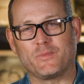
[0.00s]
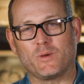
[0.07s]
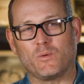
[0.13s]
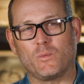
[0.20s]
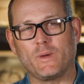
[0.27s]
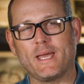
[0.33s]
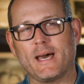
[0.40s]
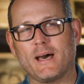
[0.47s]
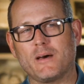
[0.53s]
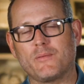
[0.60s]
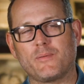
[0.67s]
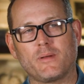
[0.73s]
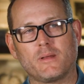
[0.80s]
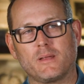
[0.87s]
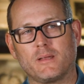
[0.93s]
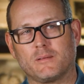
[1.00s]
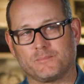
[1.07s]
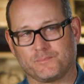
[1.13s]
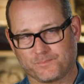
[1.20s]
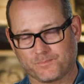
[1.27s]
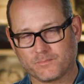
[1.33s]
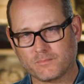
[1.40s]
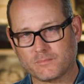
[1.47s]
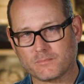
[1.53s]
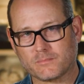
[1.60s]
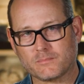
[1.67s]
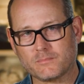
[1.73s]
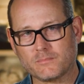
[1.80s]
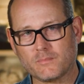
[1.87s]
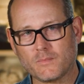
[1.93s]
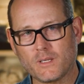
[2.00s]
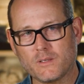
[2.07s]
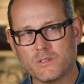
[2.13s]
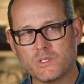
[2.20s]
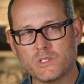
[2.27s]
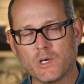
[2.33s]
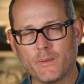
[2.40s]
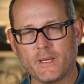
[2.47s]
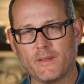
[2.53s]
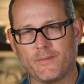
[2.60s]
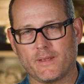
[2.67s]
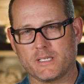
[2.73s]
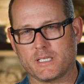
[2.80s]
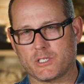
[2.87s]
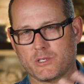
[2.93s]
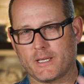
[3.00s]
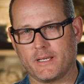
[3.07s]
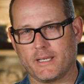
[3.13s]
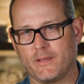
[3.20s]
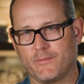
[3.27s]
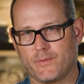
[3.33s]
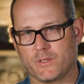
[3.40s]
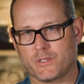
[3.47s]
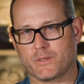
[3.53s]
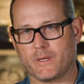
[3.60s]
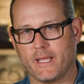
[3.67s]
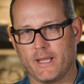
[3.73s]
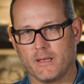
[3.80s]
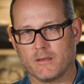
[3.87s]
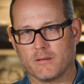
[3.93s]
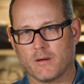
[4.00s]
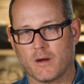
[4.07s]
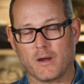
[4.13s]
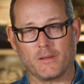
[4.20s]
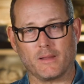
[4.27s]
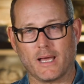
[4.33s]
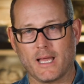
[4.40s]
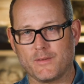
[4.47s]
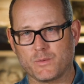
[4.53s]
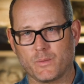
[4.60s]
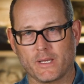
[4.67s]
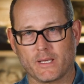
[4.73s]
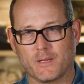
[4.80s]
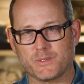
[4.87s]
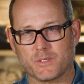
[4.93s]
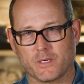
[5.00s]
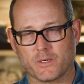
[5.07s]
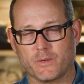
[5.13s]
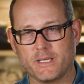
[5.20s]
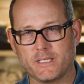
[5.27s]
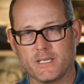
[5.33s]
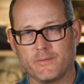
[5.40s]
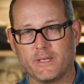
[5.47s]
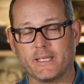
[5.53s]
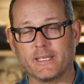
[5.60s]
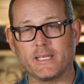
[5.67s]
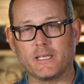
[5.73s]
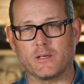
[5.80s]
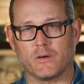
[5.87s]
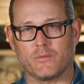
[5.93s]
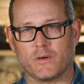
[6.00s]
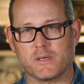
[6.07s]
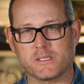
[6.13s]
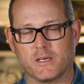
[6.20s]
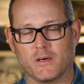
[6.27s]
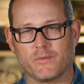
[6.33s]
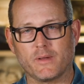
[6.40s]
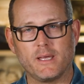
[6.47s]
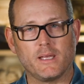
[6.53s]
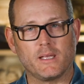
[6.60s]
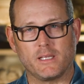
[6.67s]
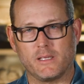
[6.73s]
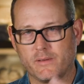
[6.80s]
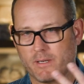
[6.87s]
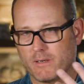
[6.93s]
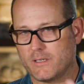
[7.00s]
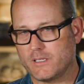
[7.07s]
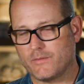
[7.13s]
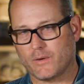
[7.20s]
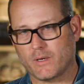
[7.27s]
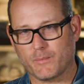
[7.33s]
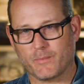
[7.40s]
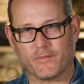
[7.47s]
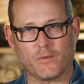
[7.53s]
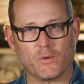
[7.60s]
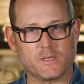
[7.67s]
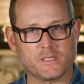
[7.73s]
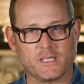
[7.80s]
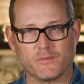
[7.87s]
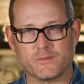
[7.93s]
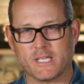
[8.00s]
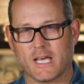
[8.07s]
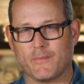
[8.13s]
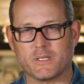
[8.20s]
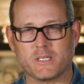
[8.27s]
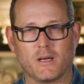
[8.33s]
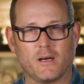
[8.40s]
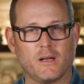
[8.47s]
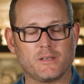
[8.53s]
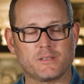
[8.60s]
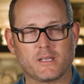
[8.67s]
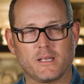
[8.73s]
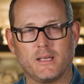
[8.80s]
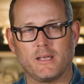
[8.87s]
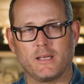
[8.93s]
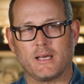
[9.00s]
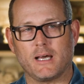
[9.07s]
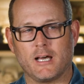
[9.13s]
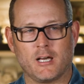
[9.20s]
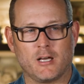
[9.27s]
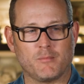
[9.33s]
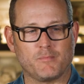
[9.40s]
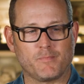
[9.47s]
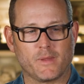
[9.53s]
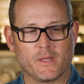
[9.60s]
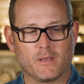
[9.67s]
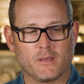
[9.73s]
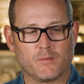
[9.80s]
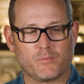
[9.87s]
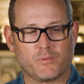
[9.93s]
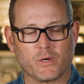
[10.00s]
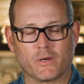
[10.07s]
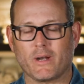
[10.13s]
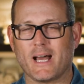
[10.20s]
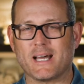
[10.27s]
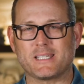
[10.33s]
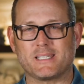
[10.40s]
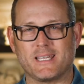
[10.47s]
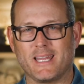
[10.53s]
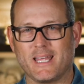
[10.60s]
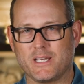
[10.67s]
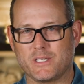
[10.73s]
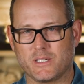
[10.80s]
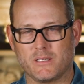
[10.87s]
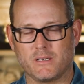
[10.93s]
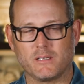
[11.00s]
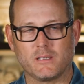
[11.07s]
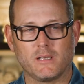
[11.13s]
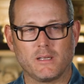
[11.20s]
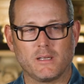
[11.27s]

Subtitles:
We have so many things that try to infiltrate our lives when it comes to our creativity and getting over ourselves. You've heard it before: self-sabotage, procrastination.